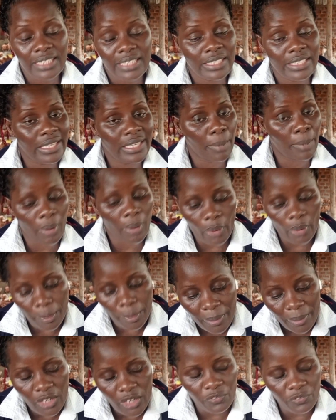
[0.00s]
The number
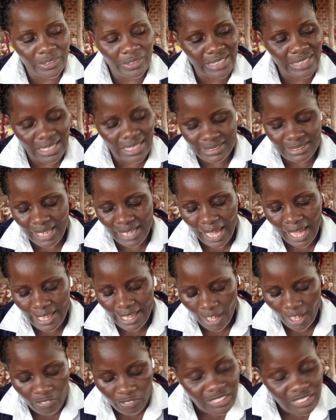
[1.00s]
one benefit that I
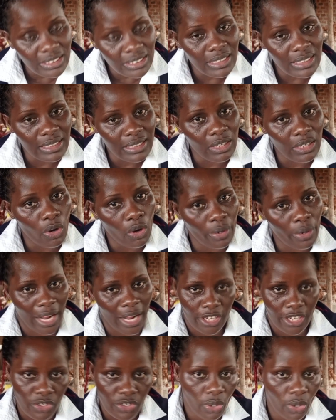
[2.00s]
have seen, or
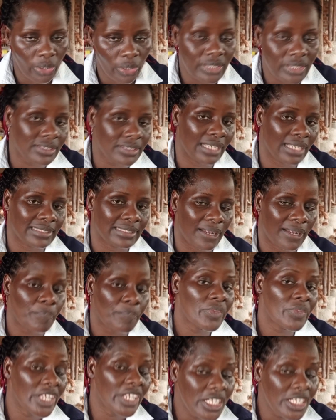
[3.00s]
I know, is that
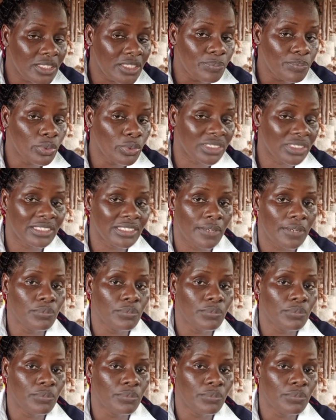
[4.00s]
it boosts the